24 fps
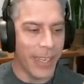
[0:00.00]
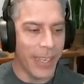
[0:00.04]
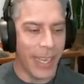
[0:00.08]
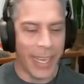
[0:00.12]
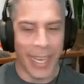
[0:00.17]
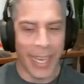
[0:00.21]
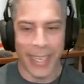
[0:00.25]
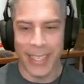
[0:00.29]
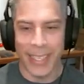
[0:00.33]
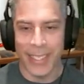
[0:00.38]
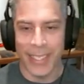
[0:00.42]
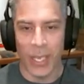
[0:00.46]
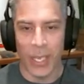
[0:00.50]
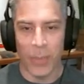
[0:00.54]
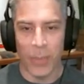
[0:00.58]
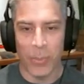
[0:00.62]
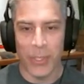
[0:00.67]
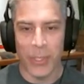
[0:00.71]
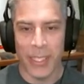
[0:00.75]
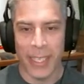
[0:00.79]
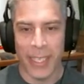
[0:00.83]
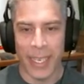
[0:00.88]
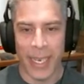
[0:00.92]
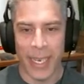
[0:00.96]
I had this all
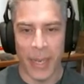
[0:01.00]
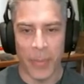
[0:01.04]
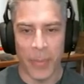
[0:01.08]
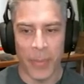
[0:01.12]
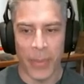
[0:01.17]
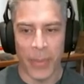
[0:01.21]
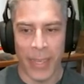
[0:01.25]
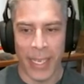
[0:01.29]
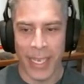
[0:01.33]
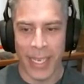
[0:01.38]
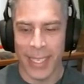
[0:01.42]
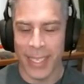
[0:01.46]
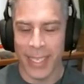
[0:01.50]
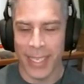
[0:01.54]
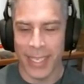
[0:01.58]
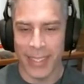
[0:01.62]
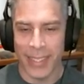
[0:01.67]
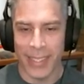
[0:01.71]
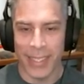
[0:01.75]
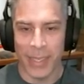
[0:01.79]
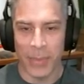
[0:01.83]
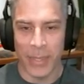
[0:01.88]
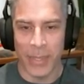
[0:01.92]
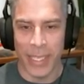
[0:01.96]
set up, and then I
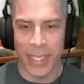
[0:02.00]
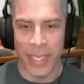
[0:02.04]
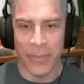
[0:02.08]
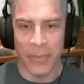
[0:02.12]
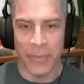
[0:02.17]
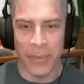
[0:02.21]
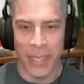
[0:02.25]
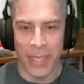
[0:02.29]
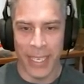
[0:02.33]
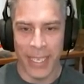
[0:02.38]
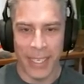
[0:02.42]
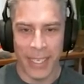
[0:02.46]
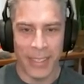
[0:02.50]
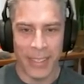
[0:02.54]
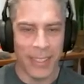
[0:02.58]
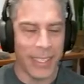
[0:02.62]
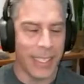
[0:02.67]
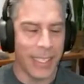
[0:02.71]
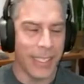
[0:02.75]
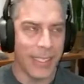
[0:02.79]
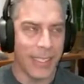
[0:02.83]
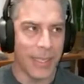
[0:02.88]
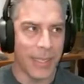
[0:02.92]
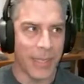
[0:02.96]
tested some stuff, and then I
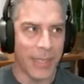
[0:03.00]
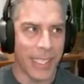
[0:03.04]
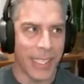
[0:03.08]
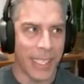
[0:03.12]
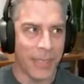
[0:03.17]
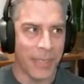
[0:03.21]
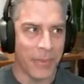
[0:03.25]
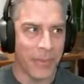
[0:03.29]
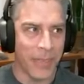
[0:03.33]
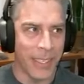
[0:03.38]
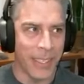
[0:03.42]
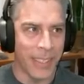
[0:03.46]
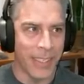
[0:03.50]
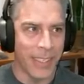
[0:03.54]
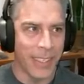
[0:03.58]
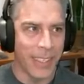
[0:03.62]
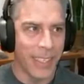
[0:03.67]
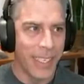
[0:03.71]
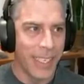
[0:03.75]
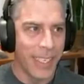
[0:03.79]
deleted some stuff, and